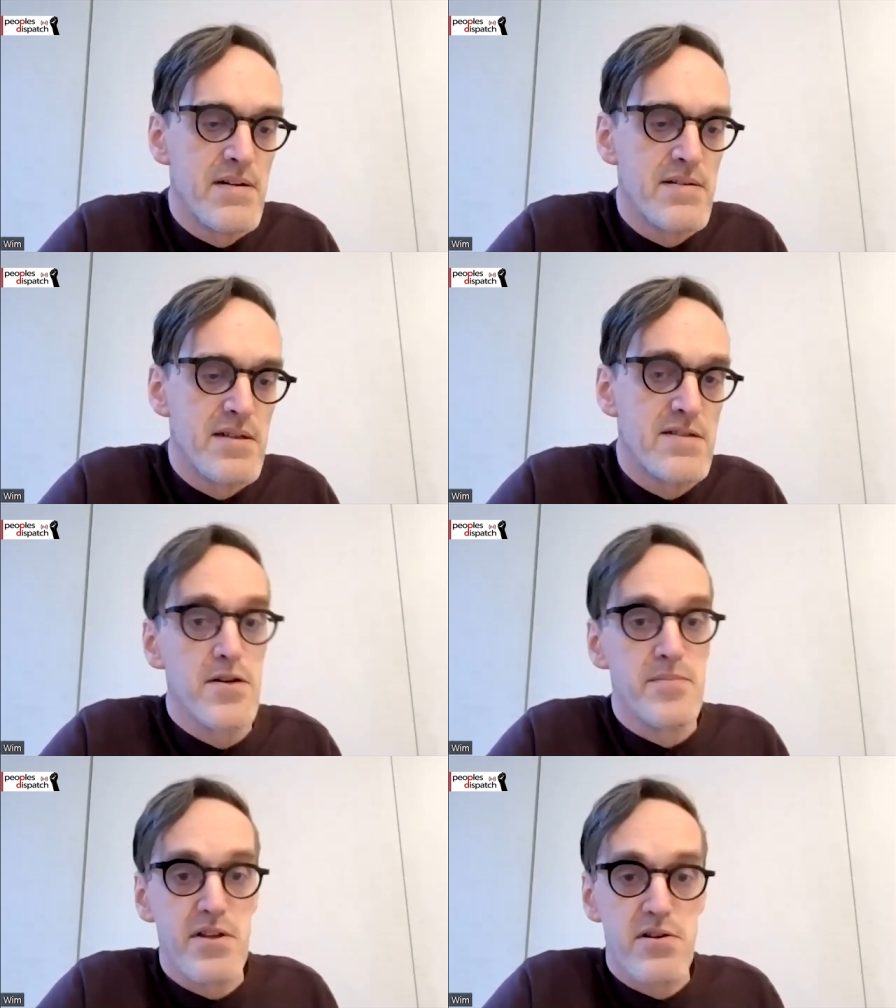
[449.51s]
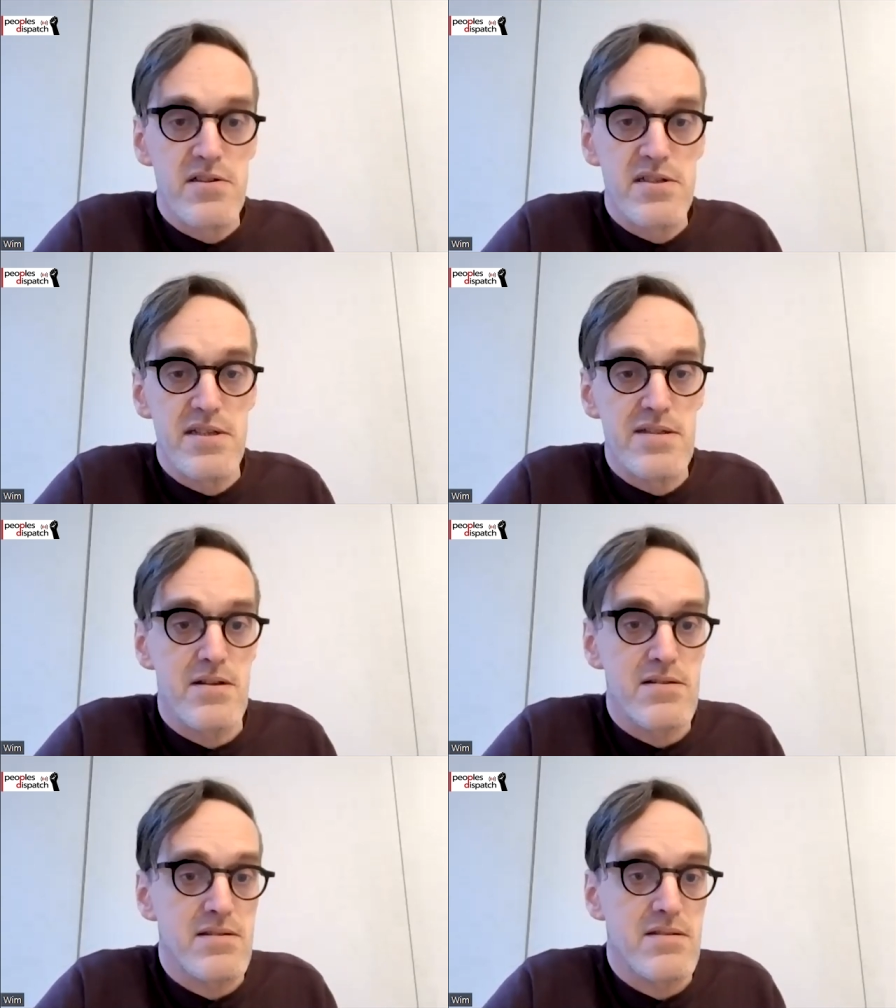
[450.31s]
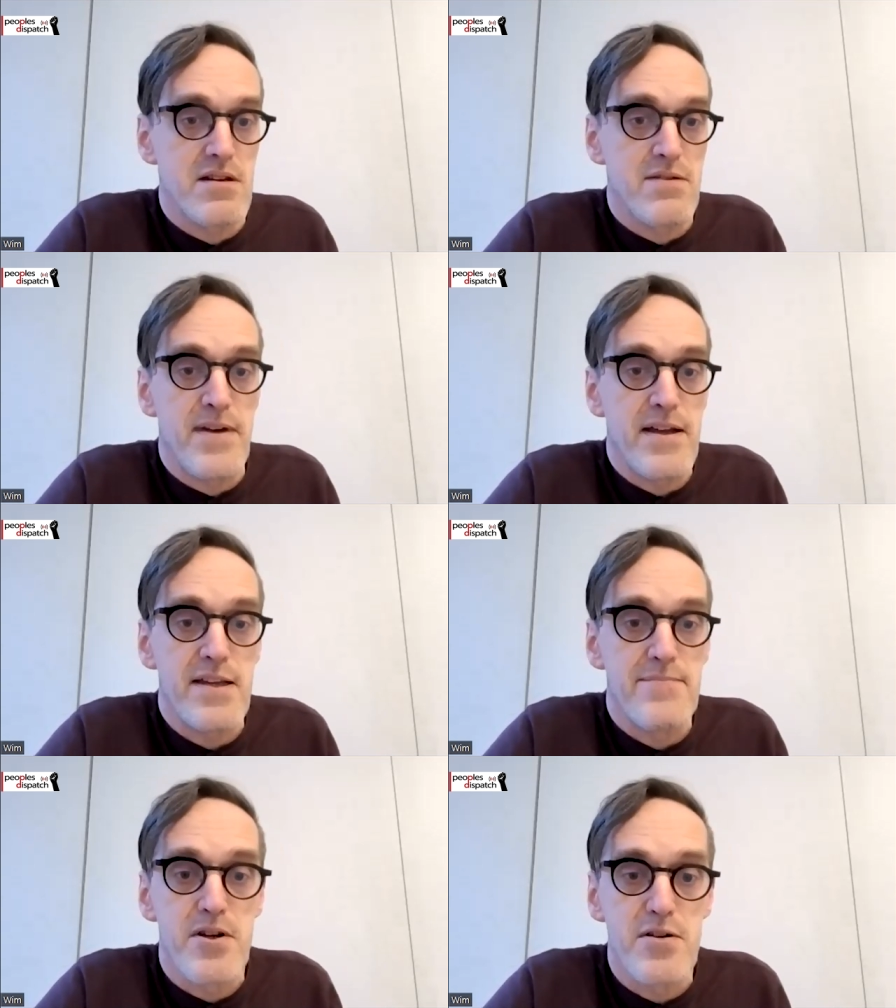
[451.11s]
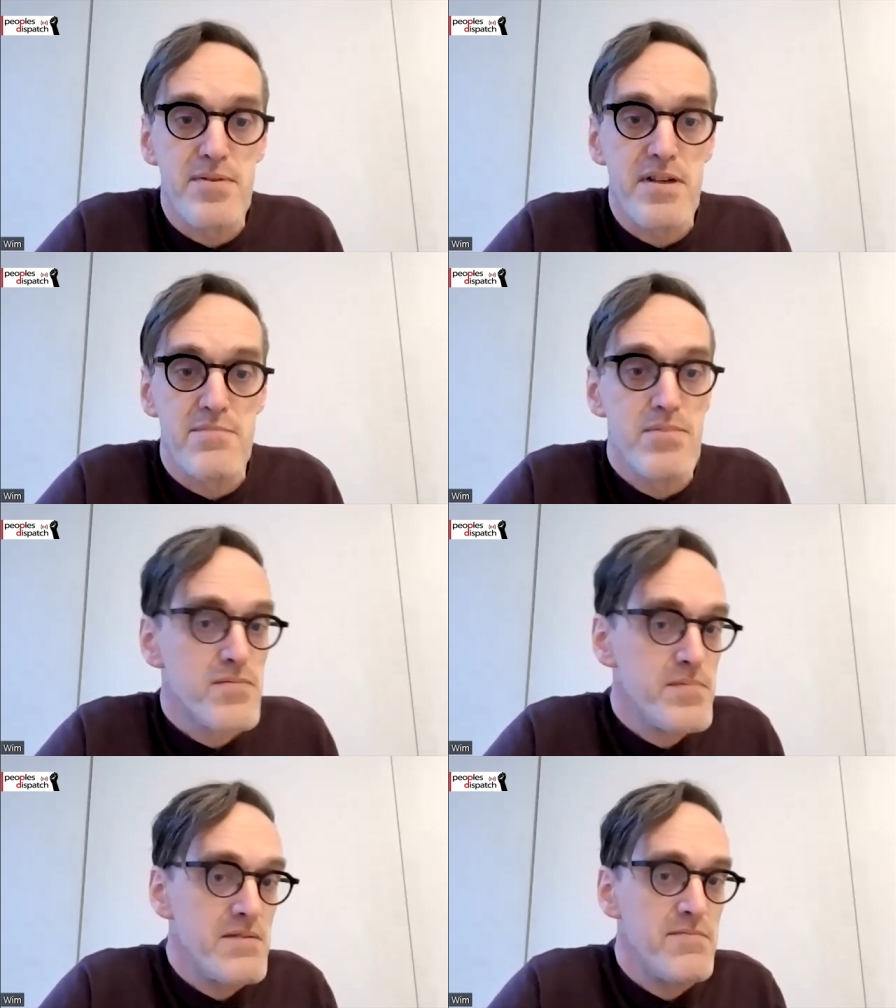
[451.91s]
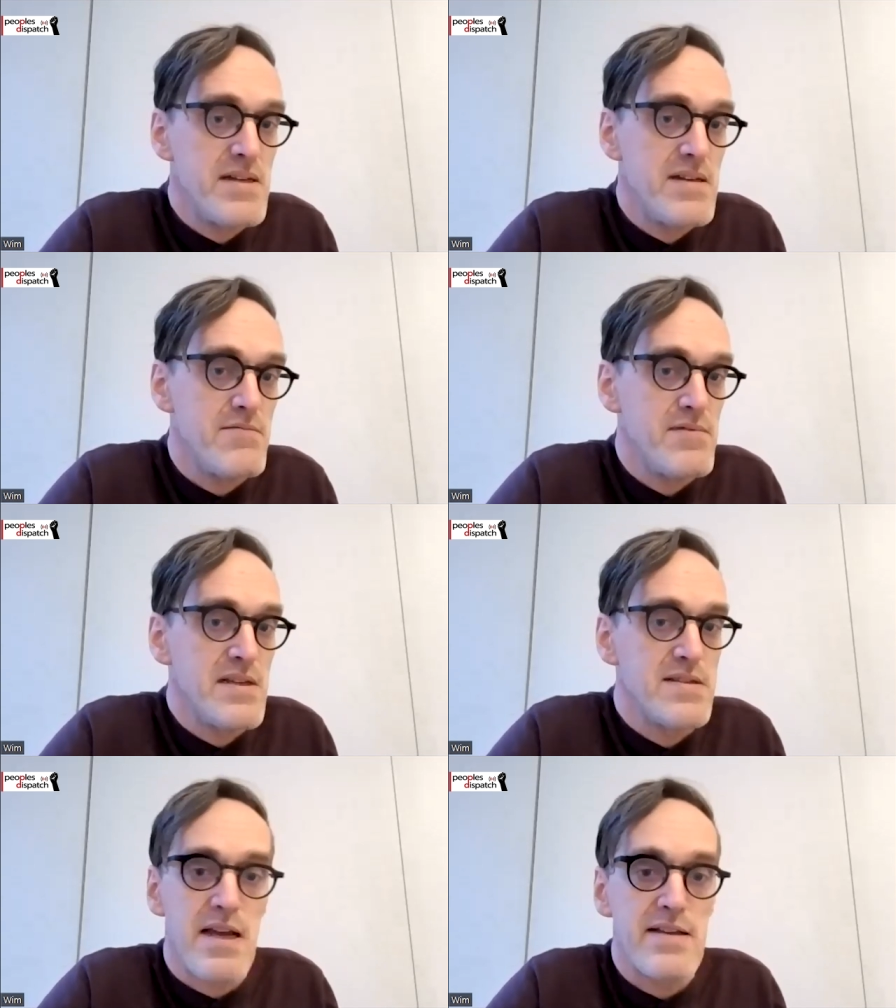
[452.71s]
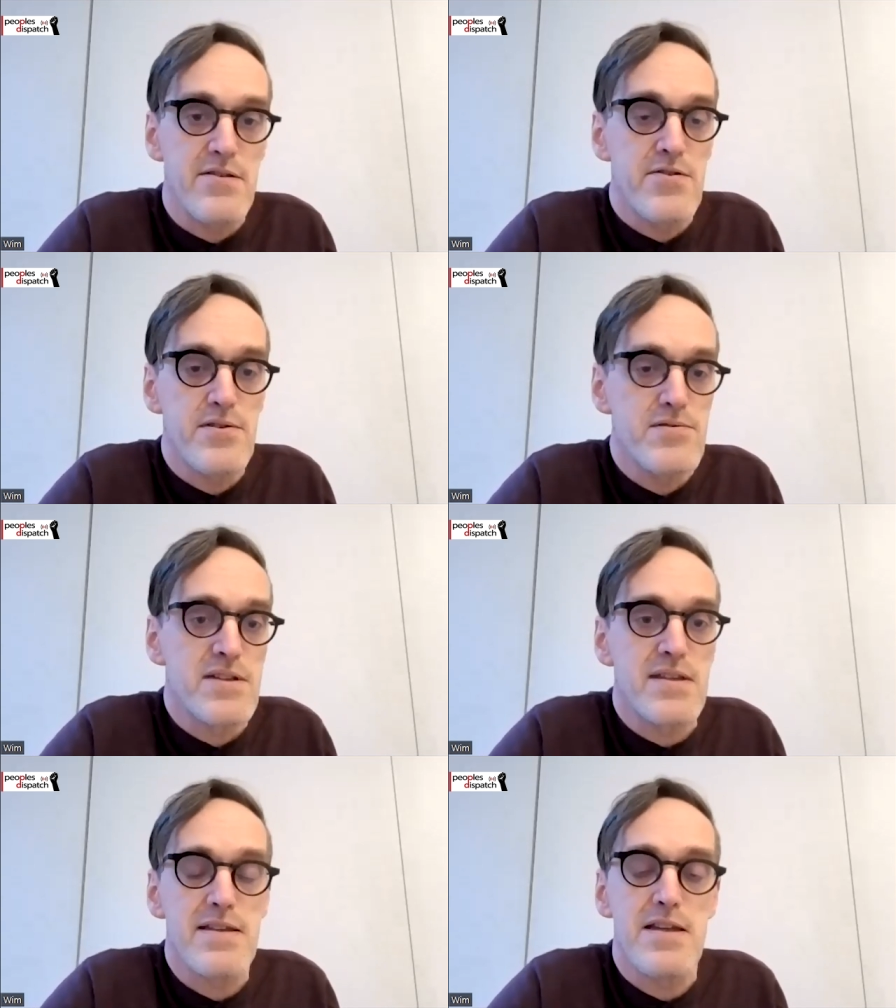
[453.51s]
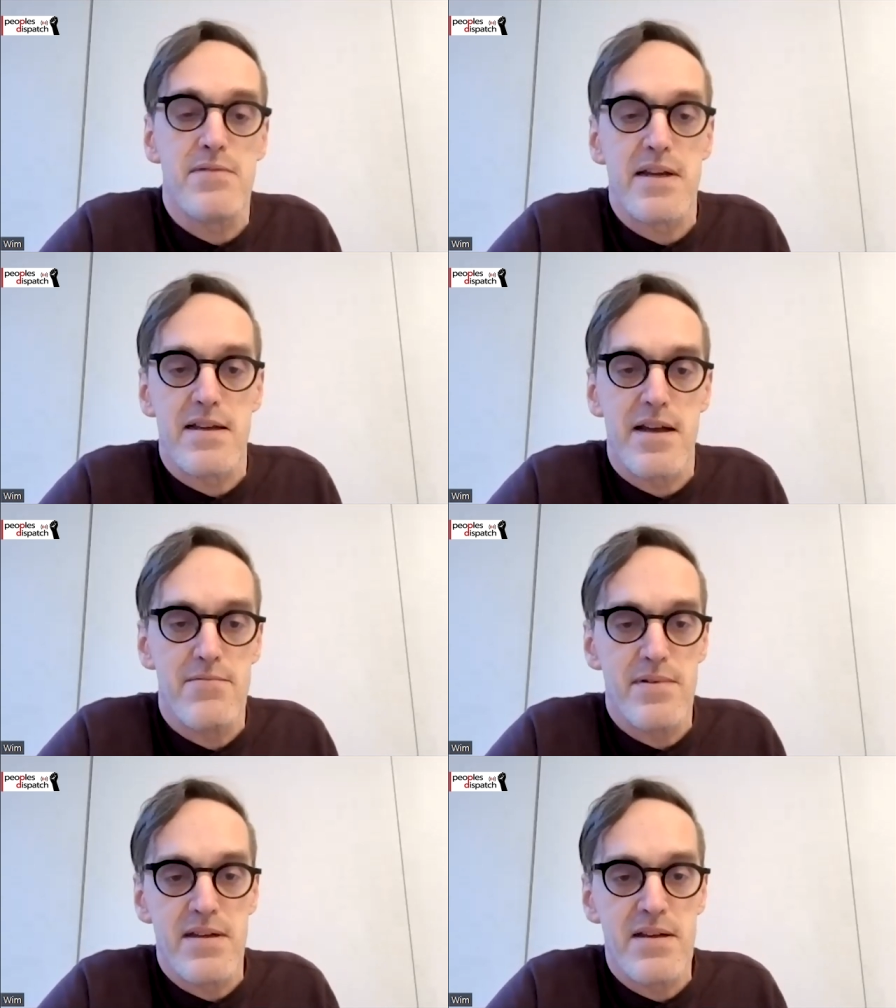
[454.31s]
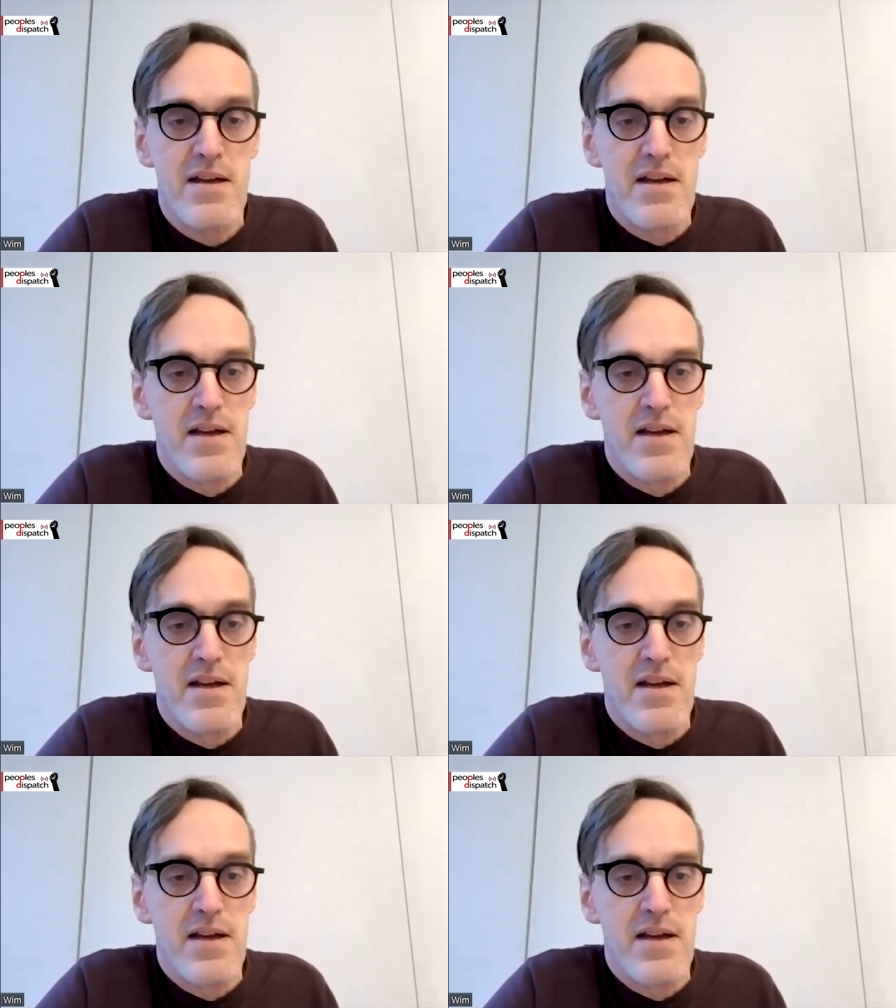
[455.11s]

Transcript: this terminology is not not very appropriate but we we, we decided to use it anyway and we